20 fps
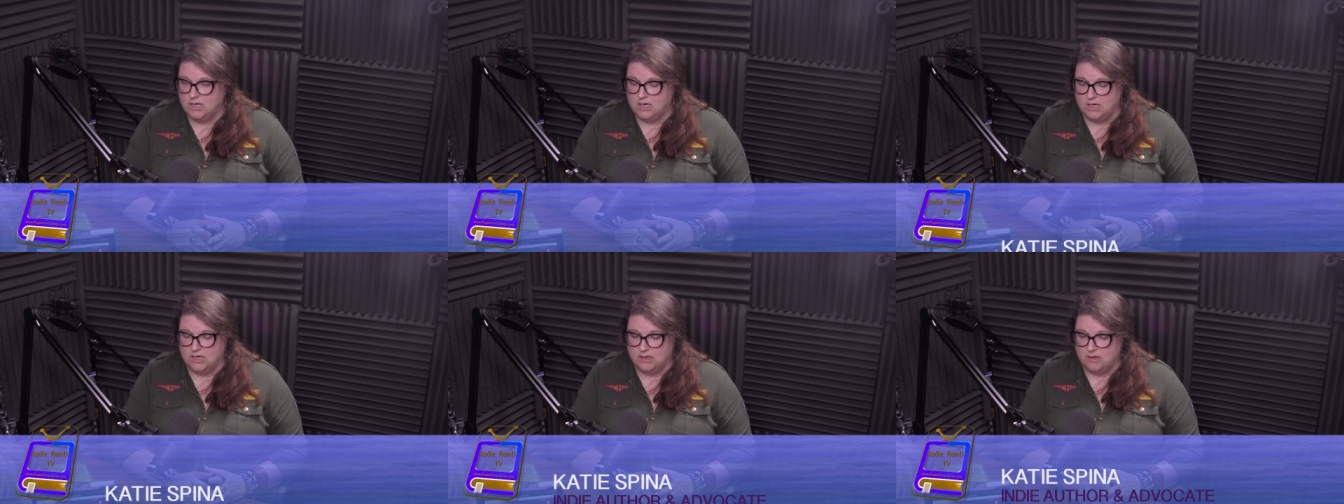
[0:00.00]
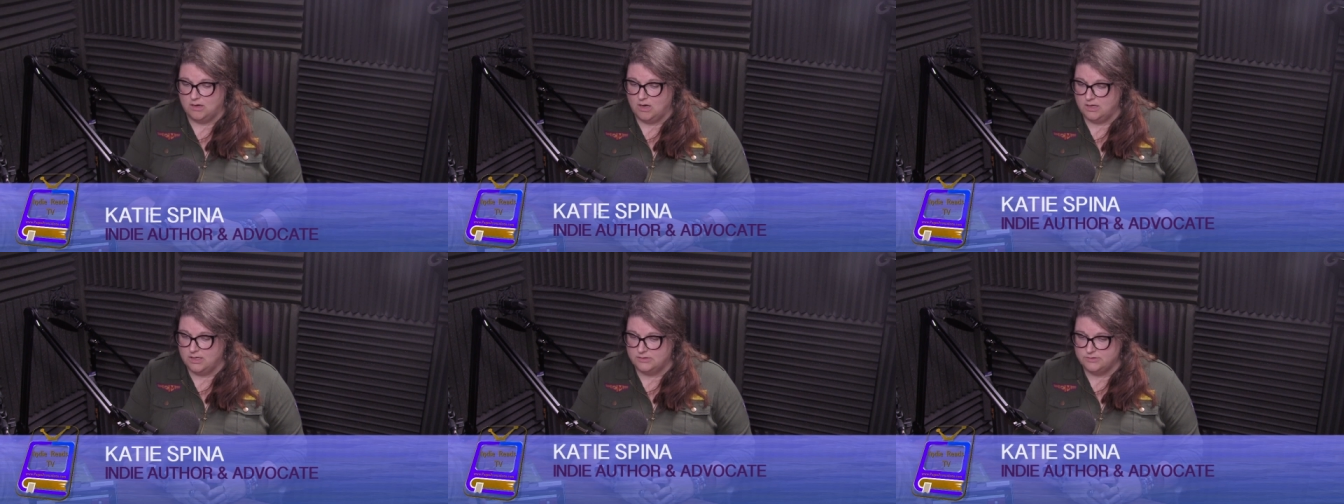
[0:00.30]
Uh,
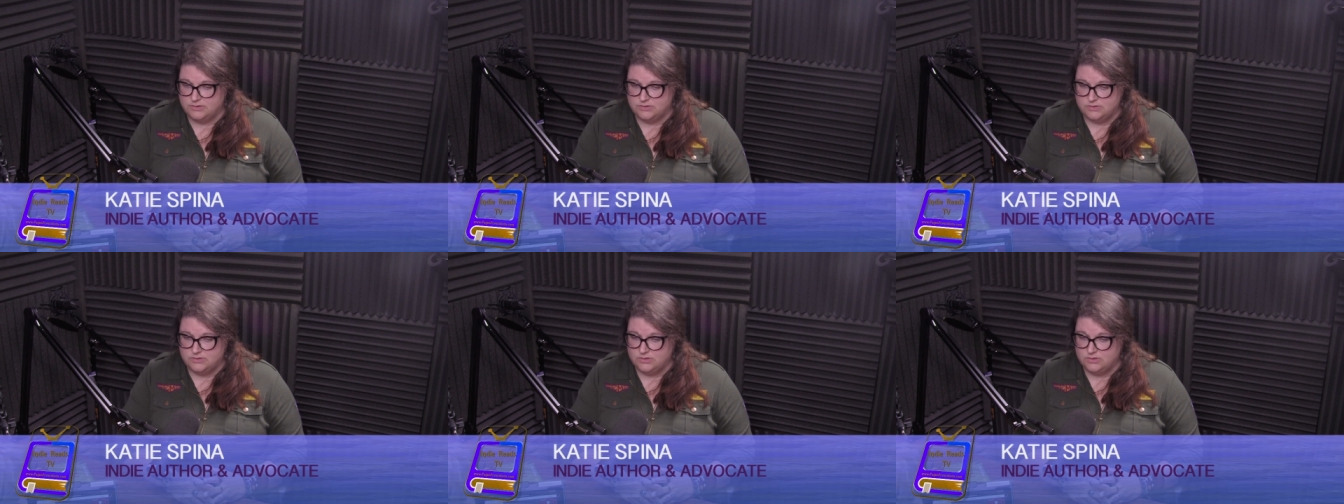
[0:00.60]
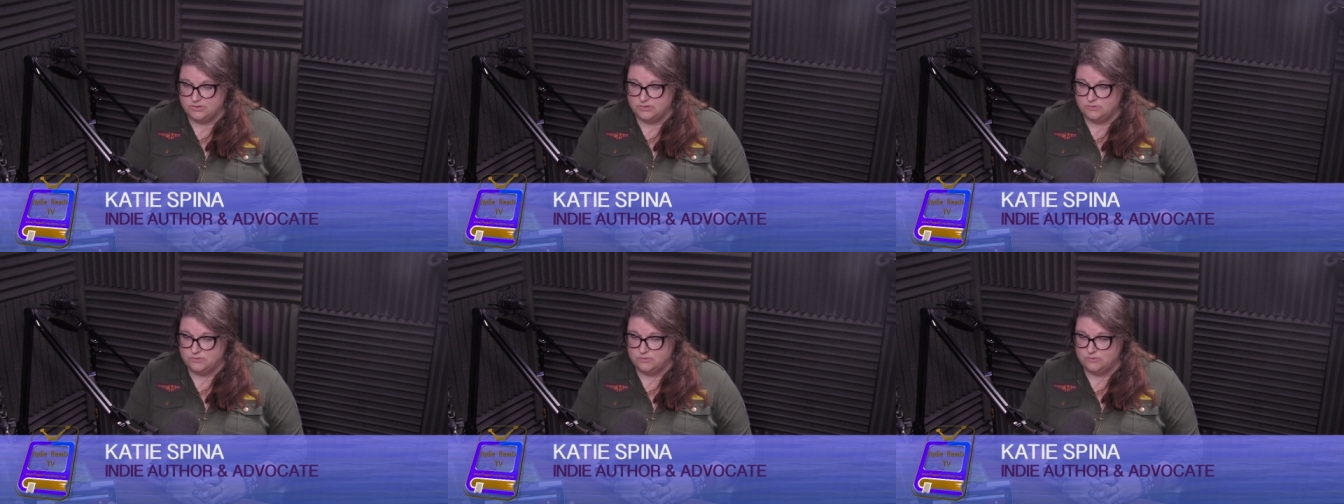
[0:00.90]

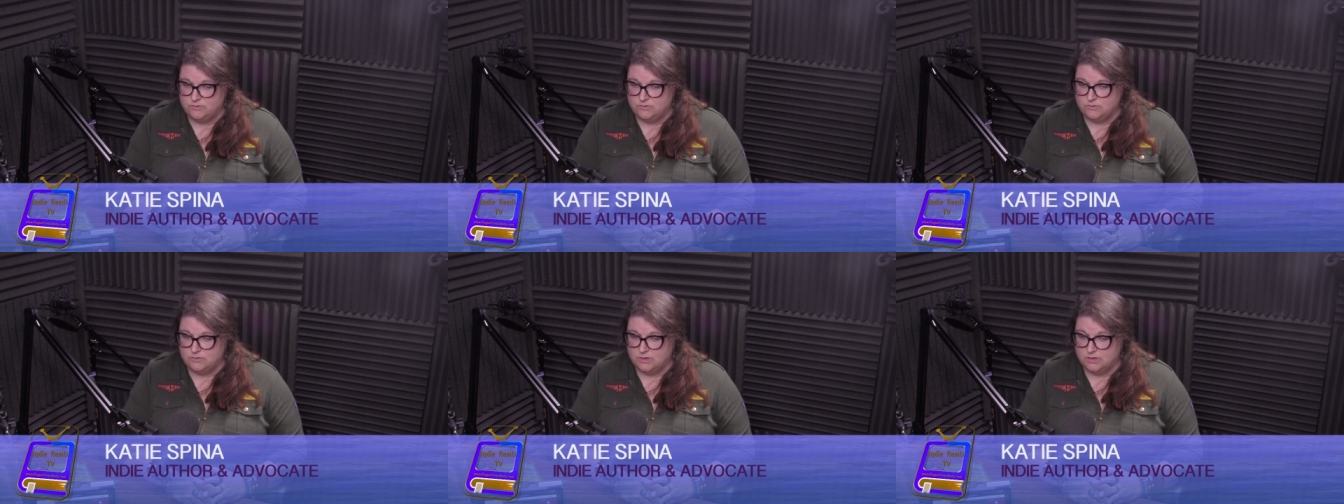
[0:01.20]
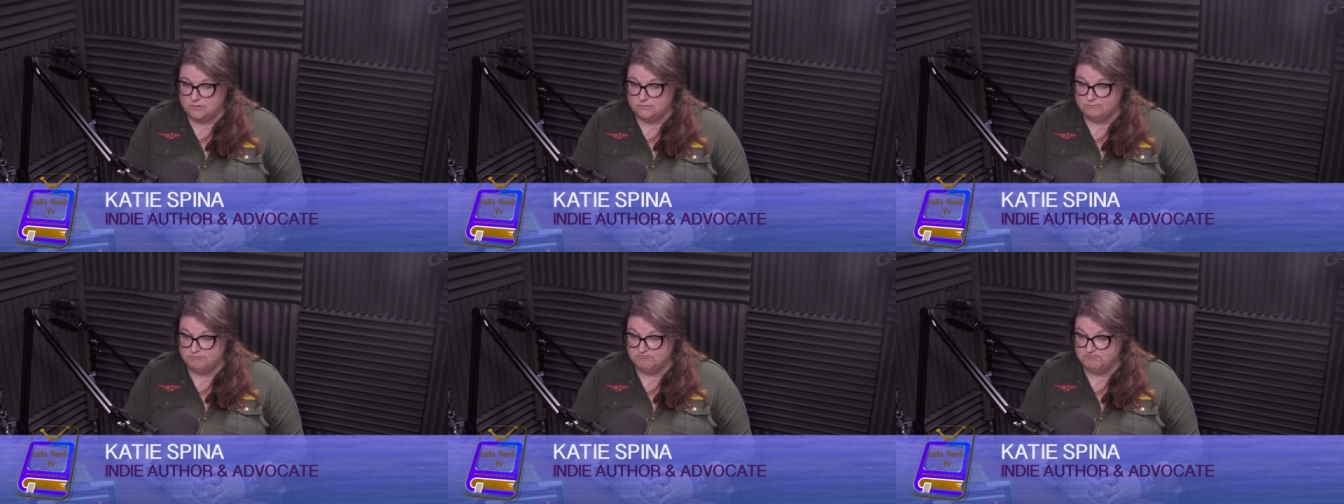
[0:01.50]
you,
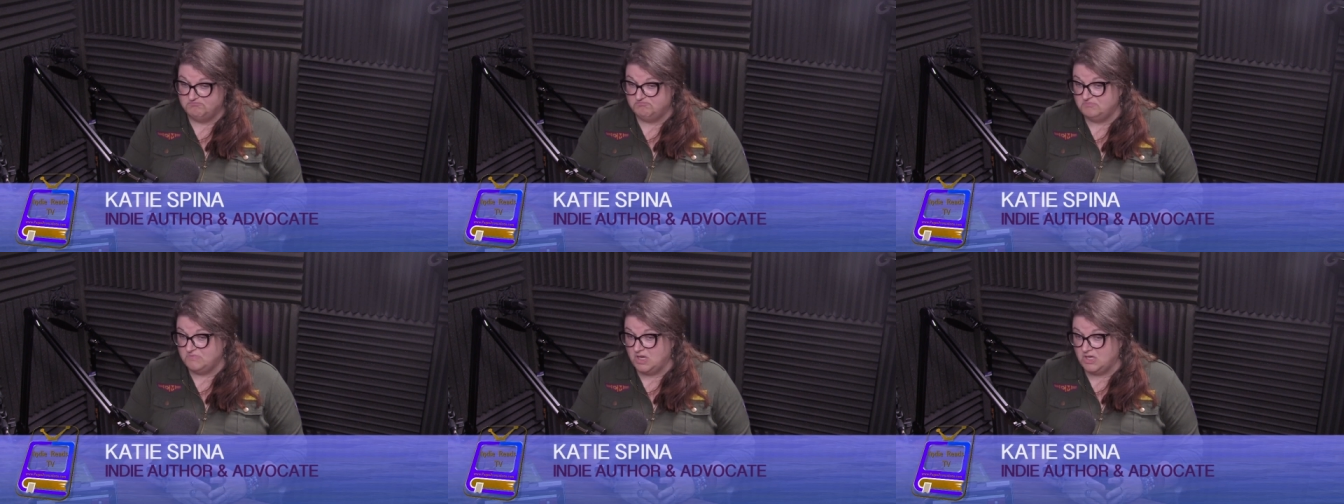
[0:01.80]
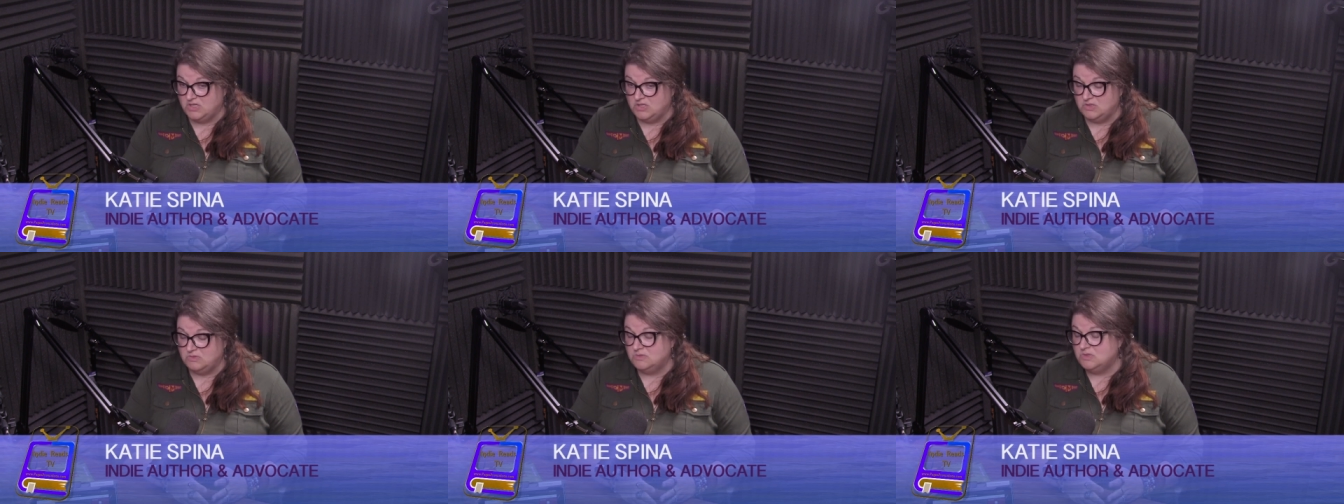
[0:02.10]

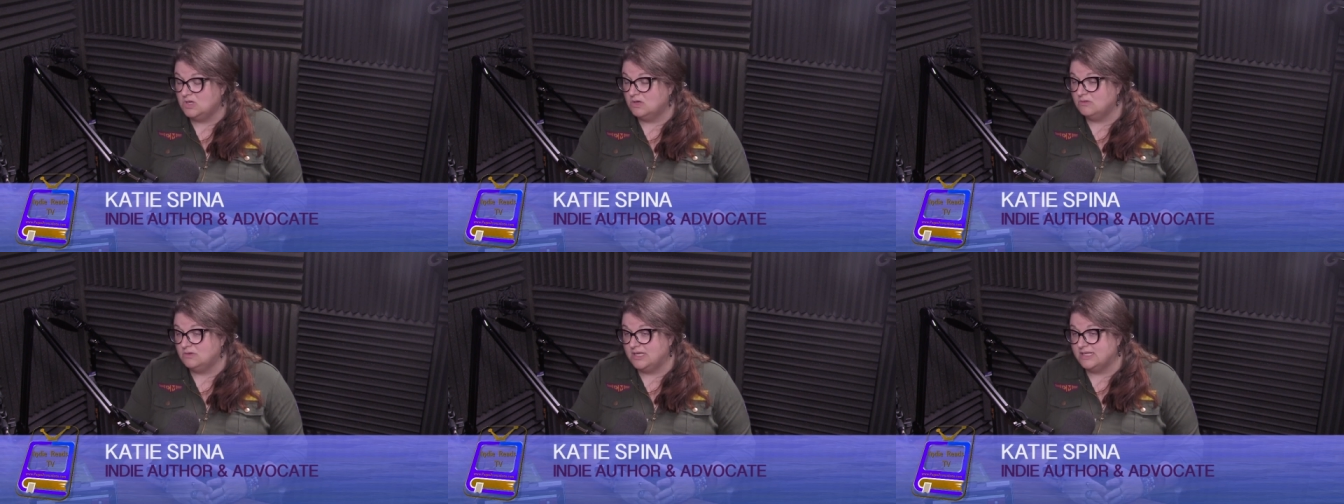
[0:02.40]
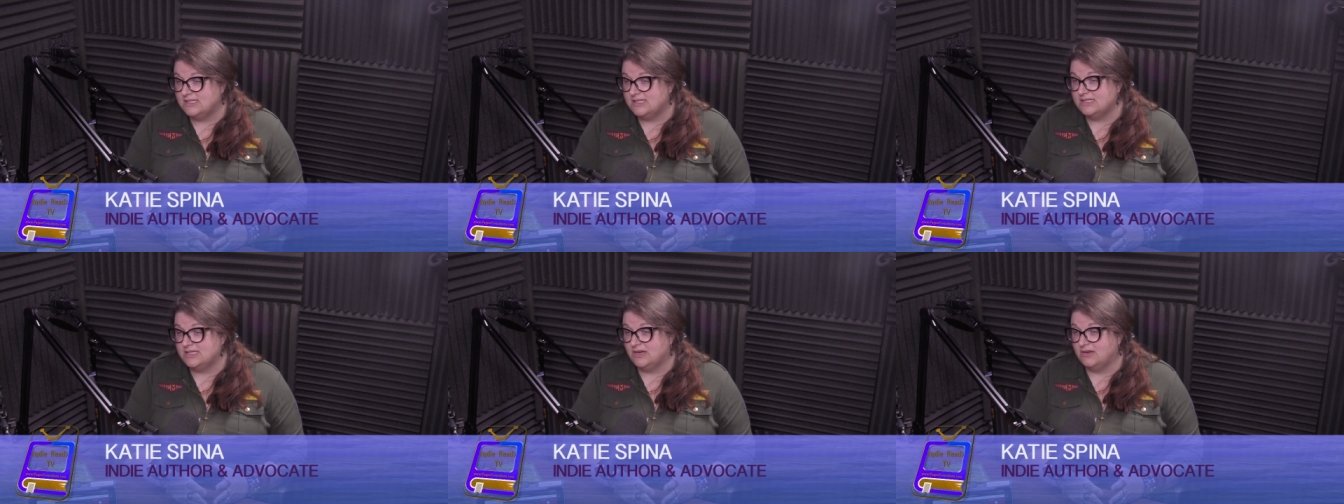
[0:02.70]
you don't
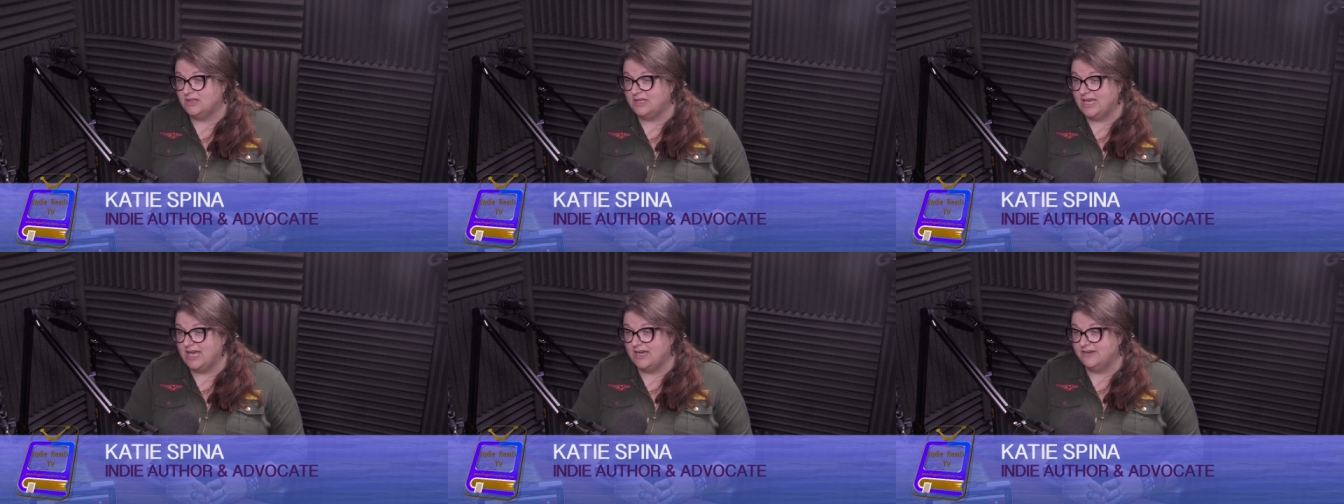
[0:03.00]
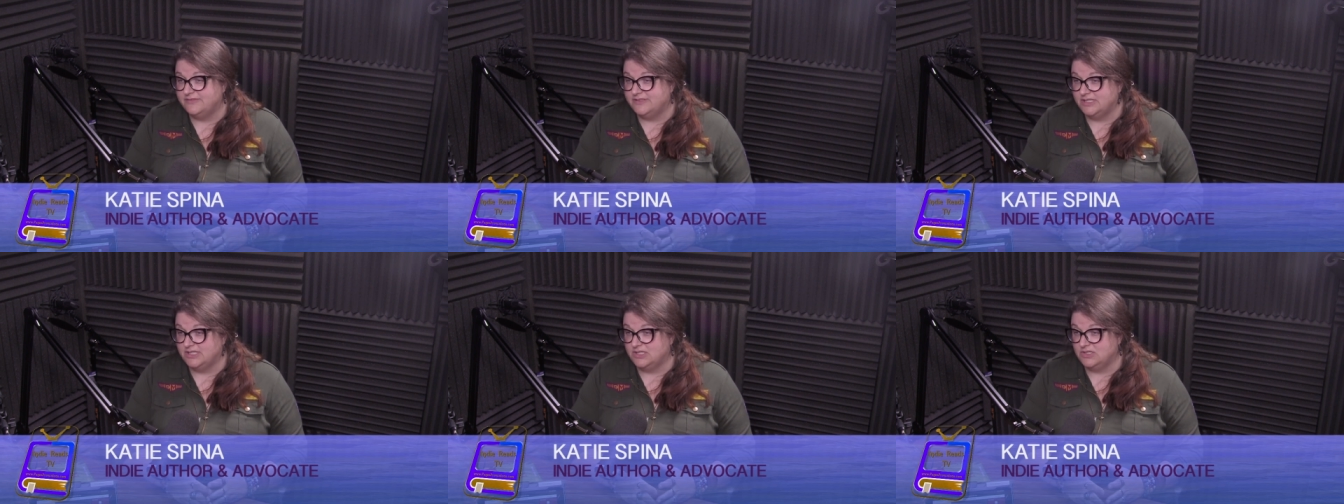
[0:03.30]
necessarily
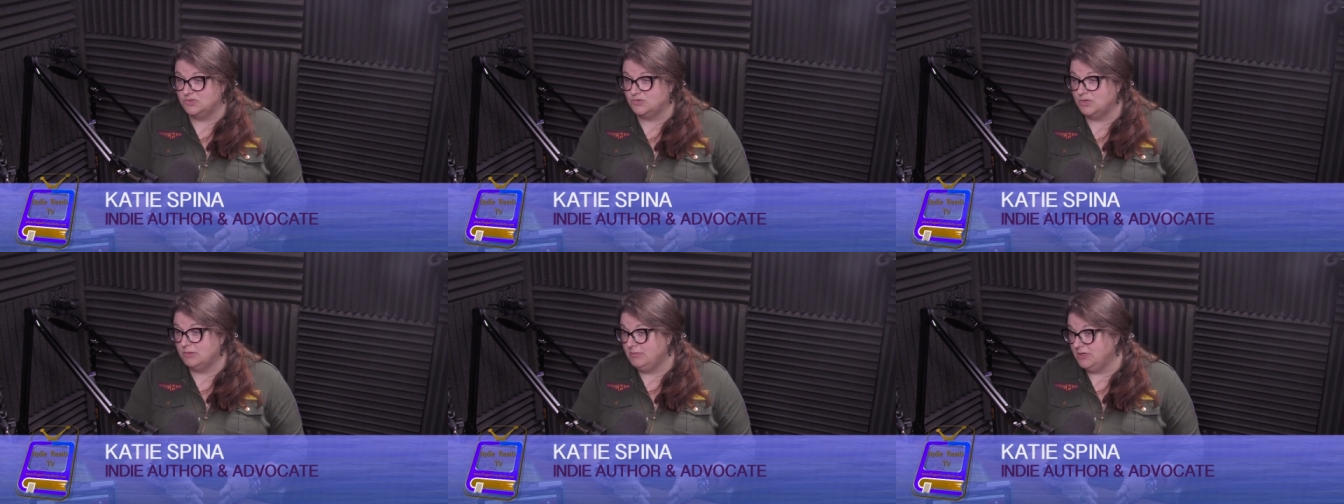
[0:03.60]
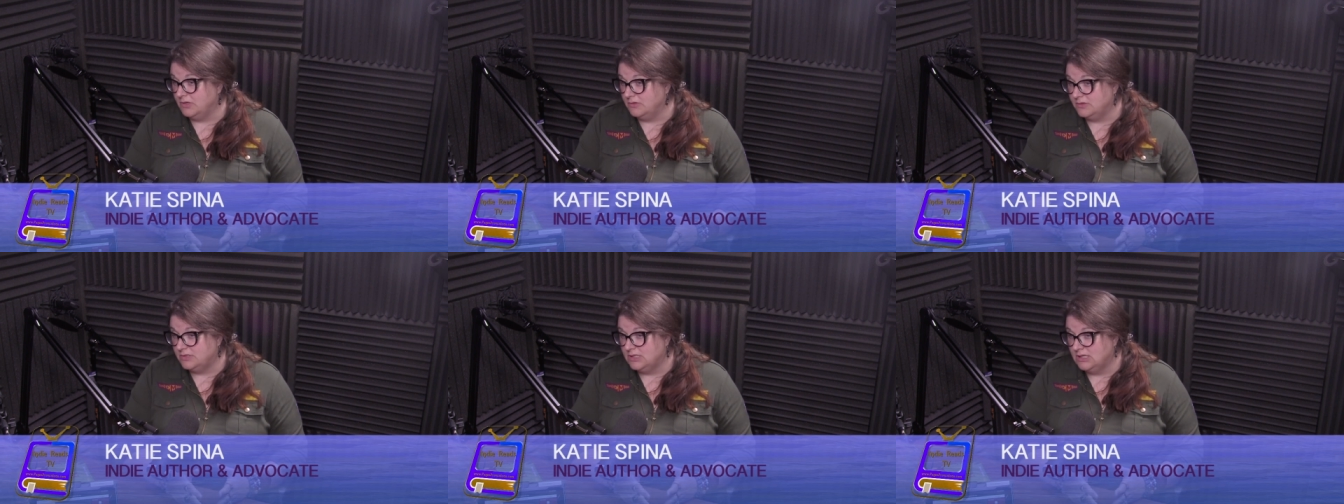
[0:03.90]
have to
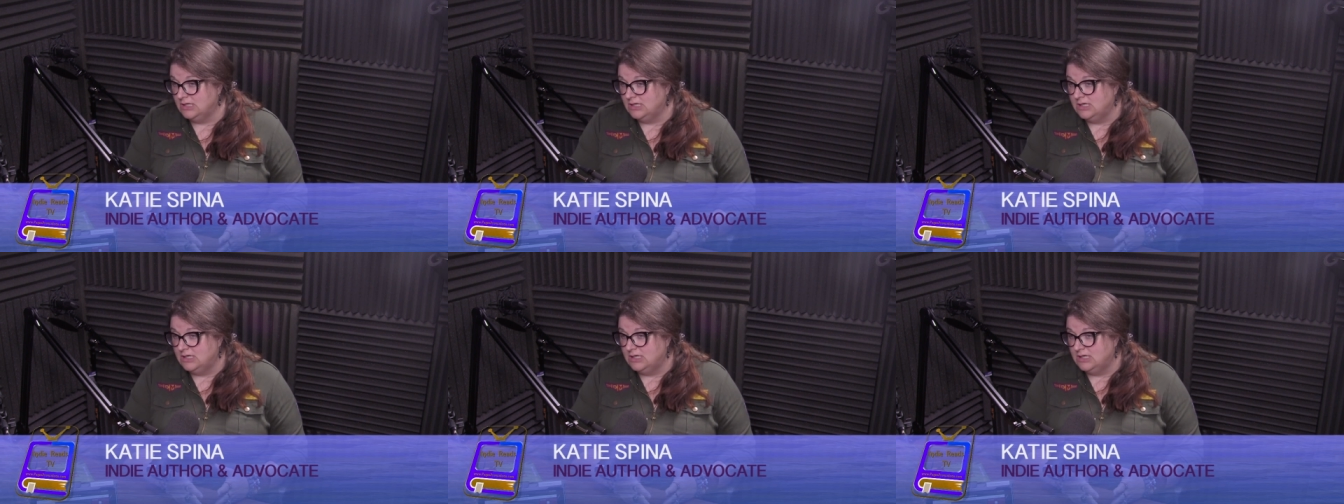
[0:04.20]
contribute.